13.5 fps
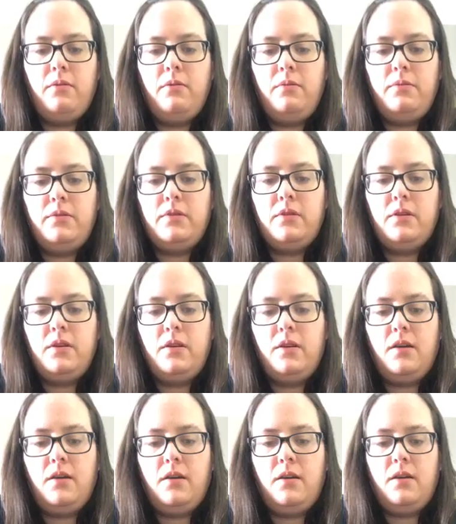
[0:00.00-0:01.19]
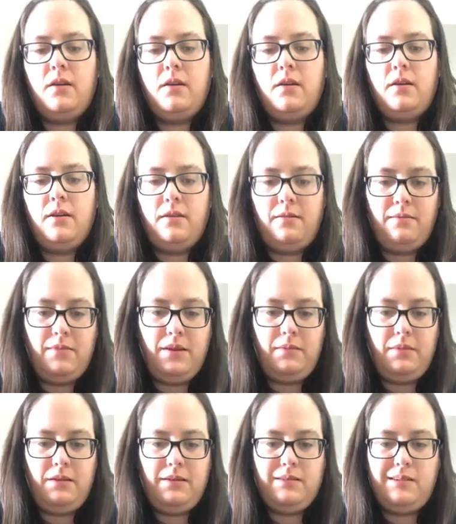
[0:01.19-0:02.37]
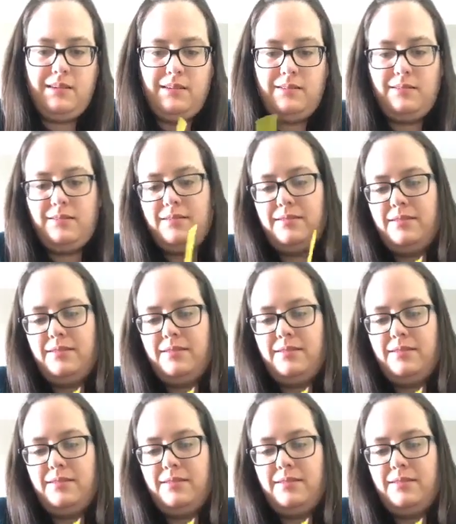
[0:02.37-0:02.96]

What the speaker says: Oops. Maybe I can't.